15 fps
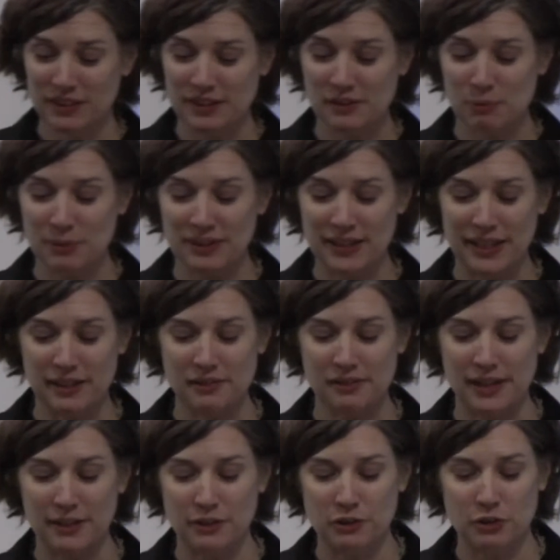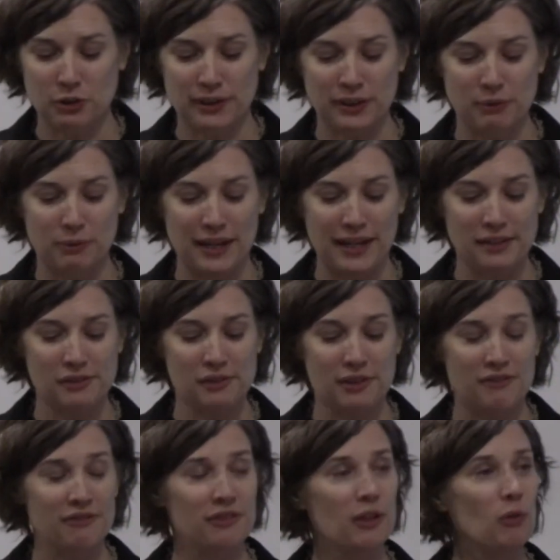Elizabeth Alexander joined the ranks
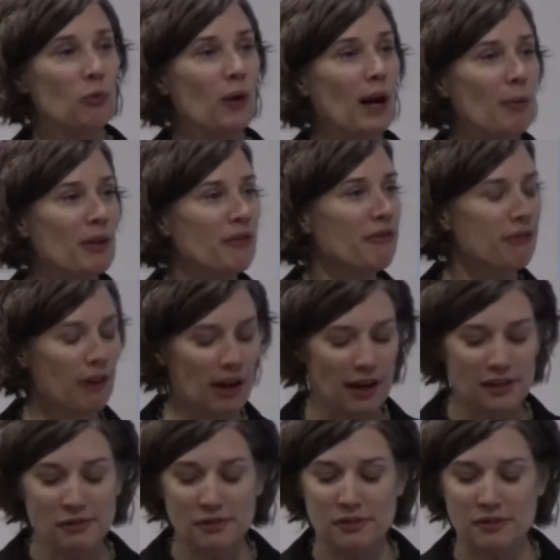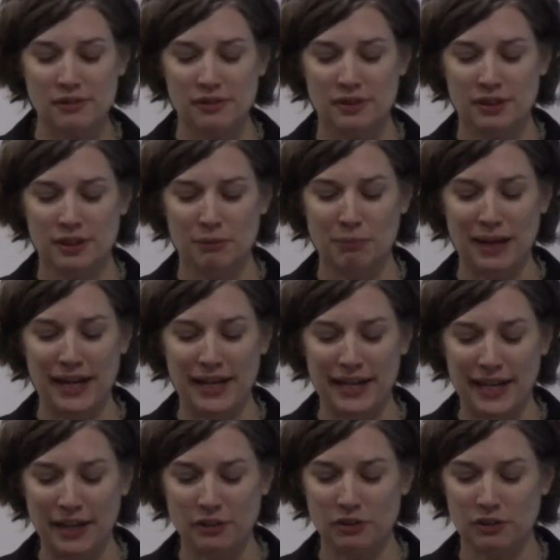of Robert Frost, Maya
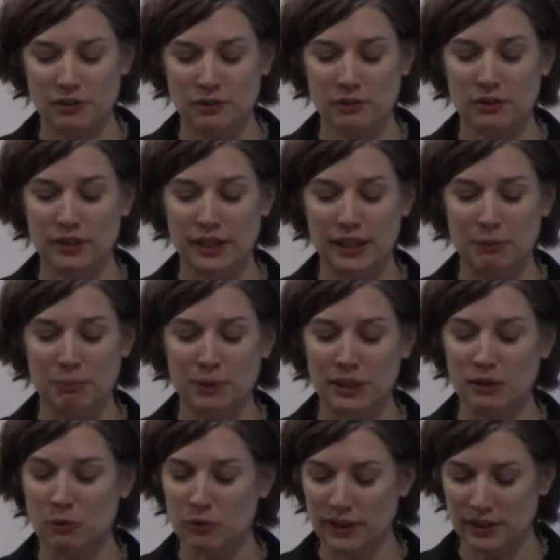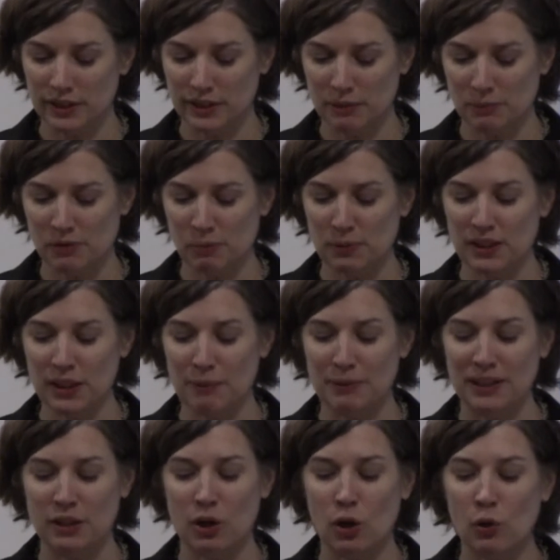Angelou, and Miller Williams,
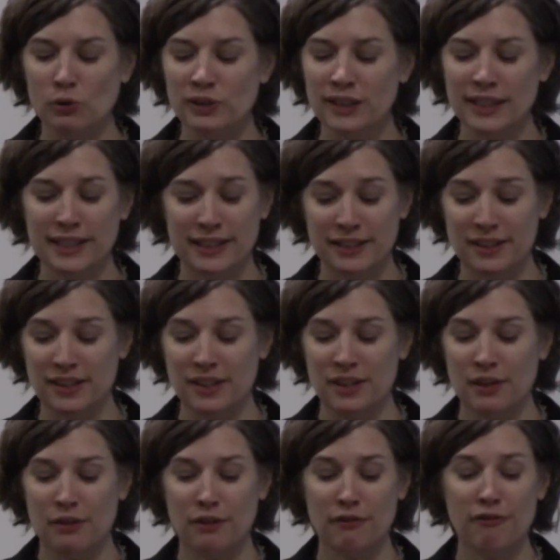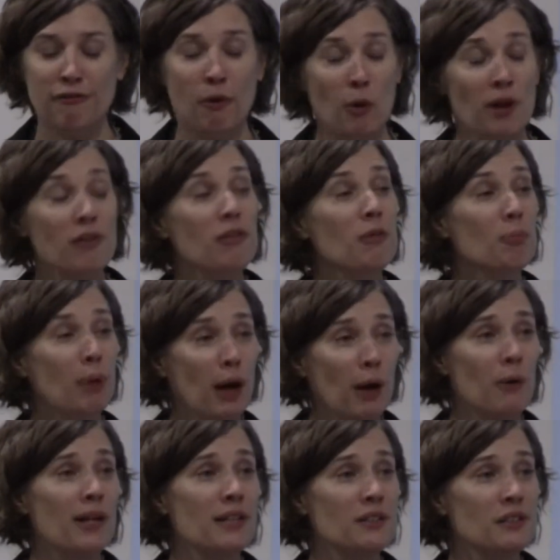becoming only the fourth
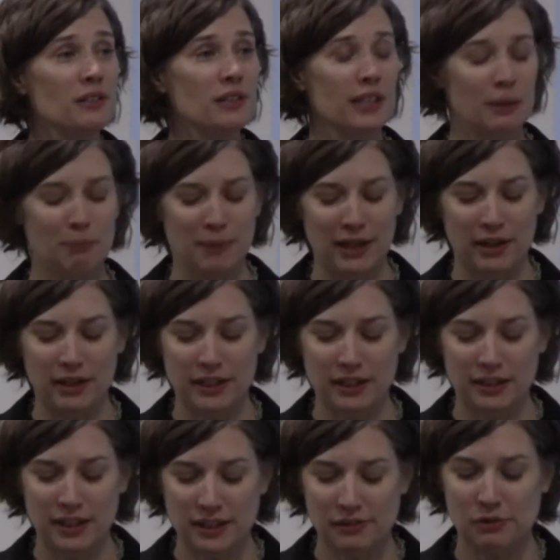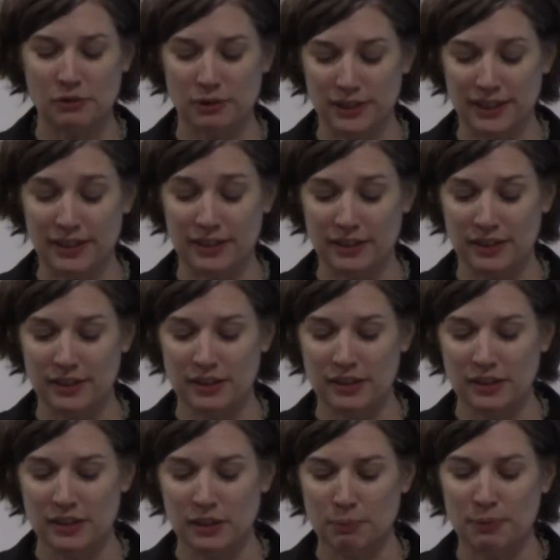poet in American history
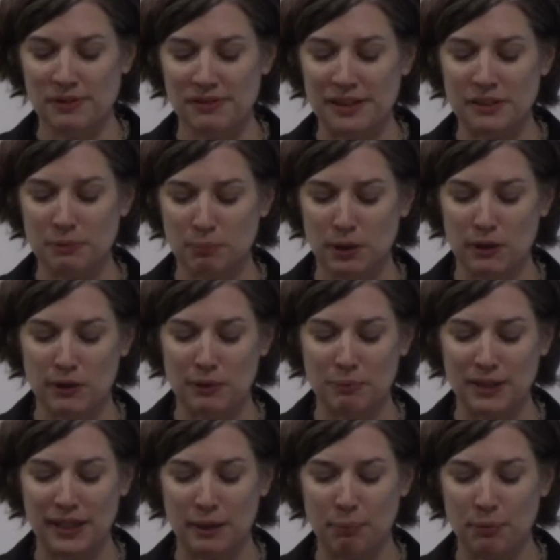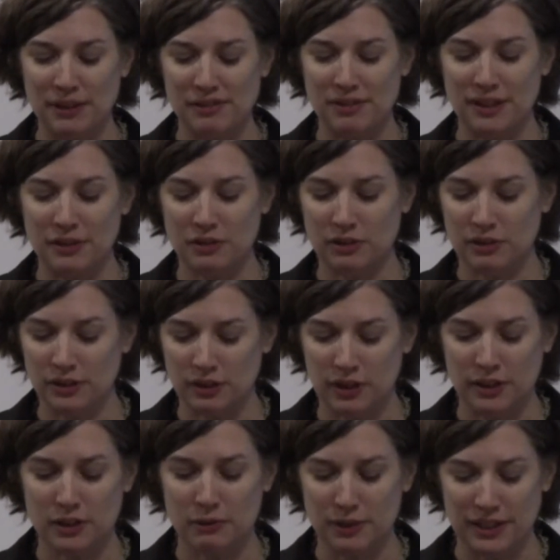to present a poem at a presidential
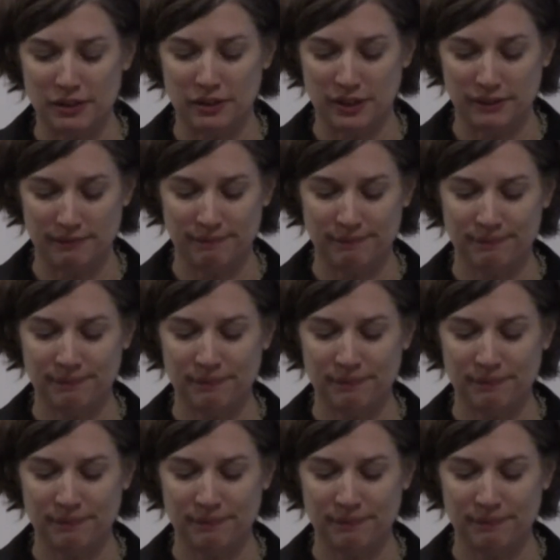inauguration.